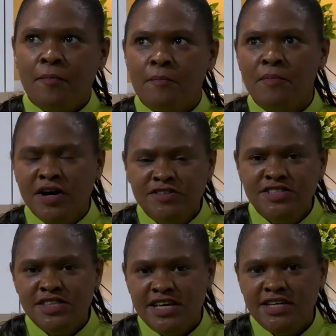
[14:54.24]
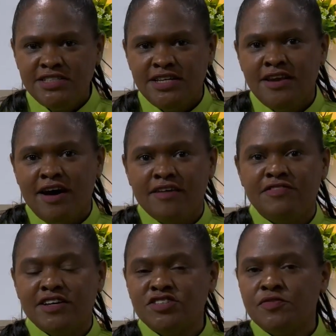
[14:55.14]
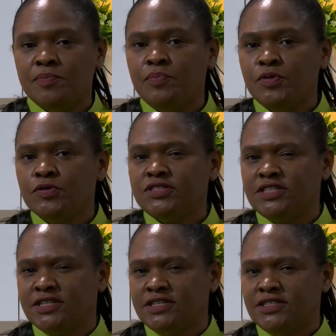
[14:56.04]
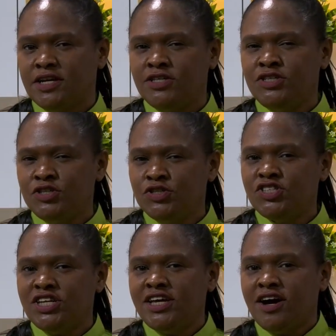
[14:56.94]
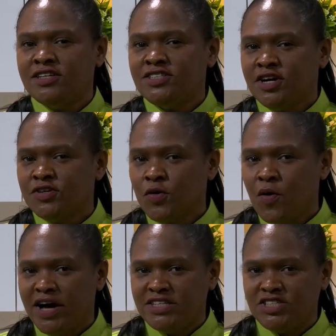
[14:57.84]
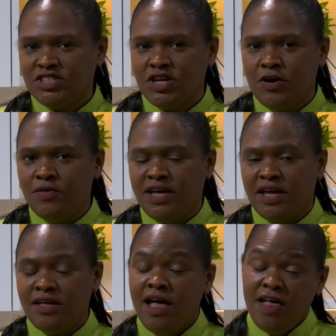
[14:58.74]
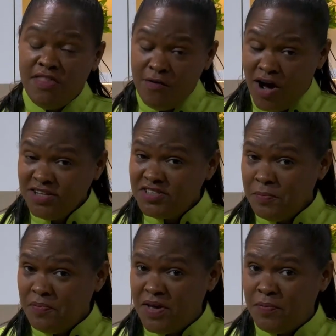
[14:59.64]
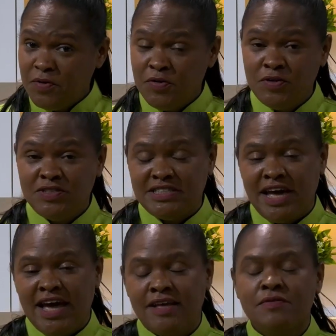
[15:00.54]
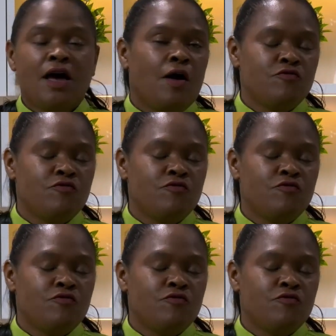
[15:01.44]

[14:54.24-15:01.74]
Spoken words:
Most things in life that are important usually are quite slowly. There are some people who say,